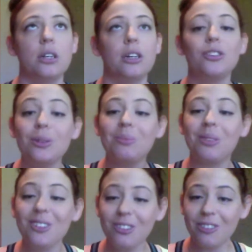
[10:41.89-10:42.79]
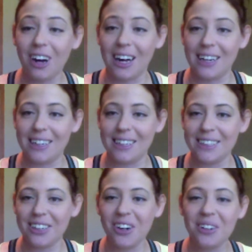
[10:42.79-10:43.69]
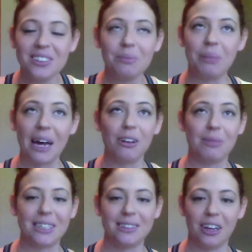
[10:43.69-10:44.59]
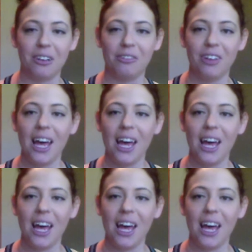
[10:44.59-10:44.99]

to improve on, to better myself.